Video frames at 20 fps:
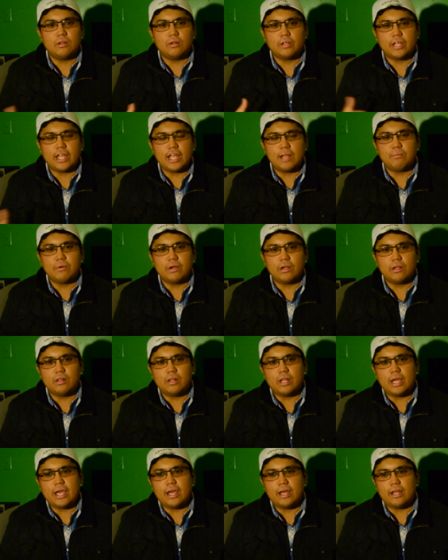
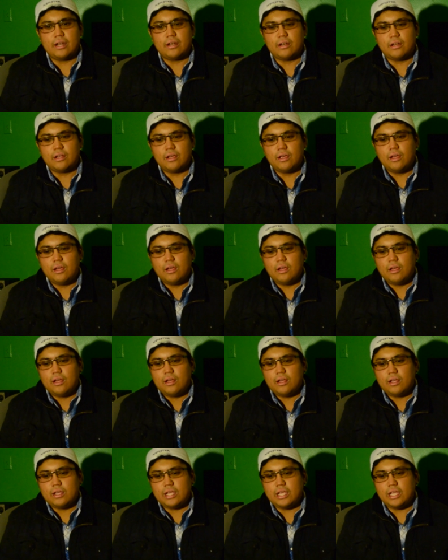Gabriel, and
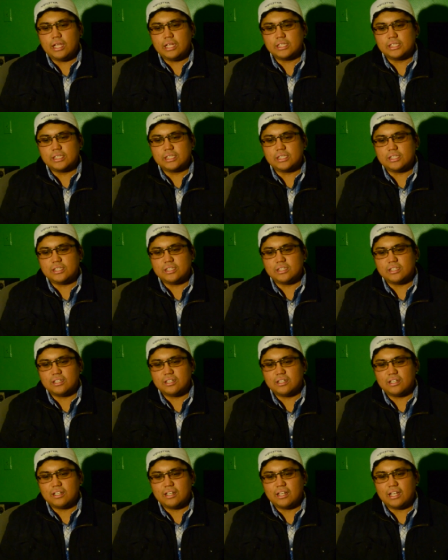he's
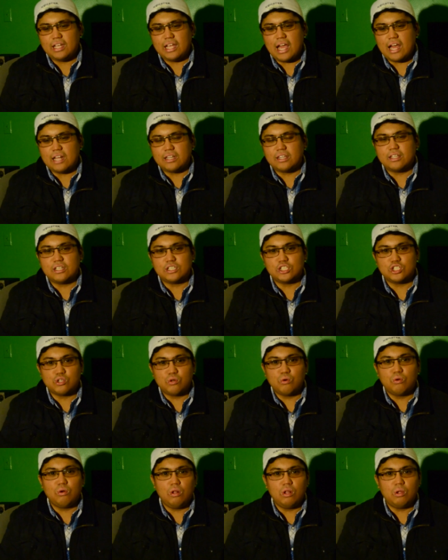at the
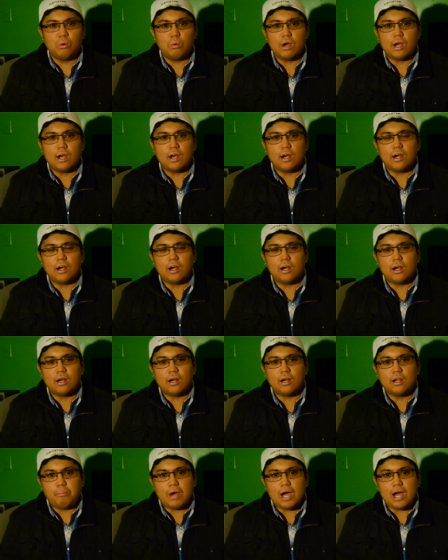school where
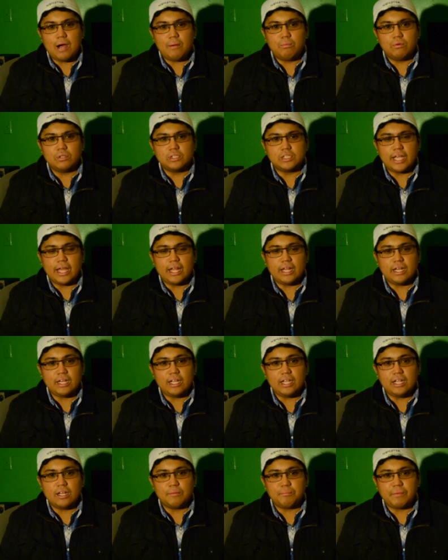Bob was getting
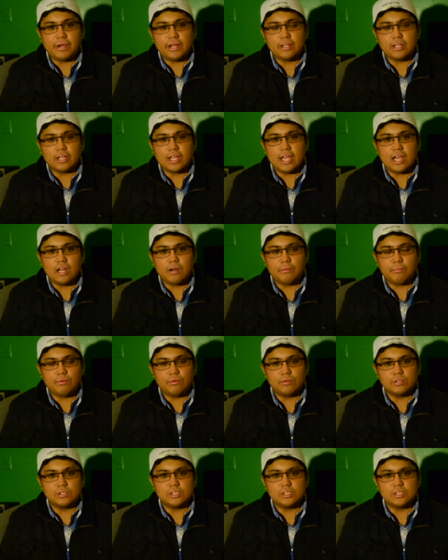eaten by the
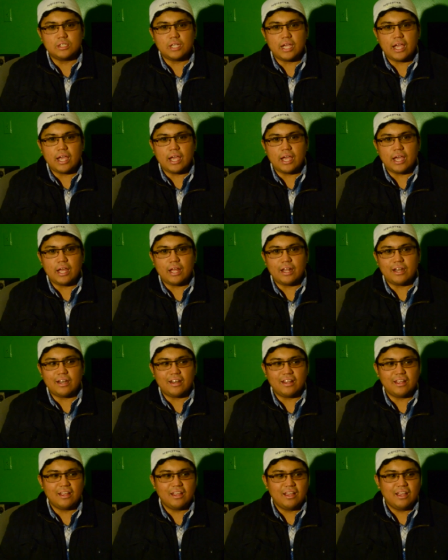cannibals, and
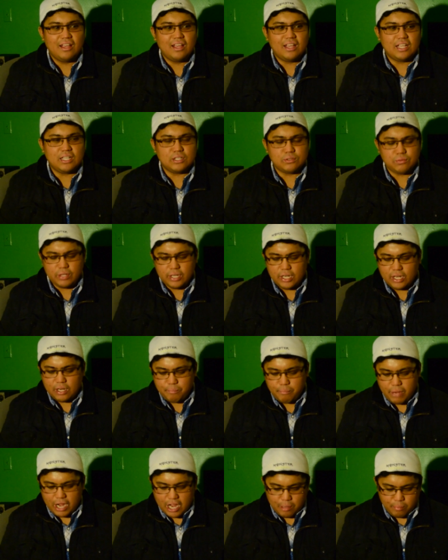he's reading a
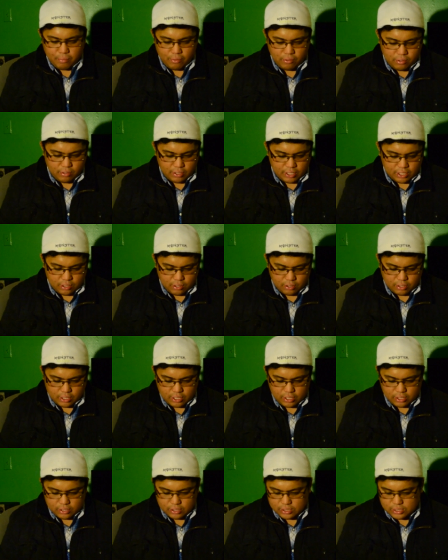Bible and looking
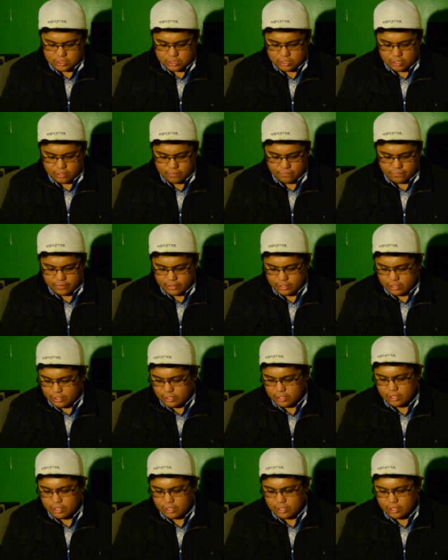at this stuff, and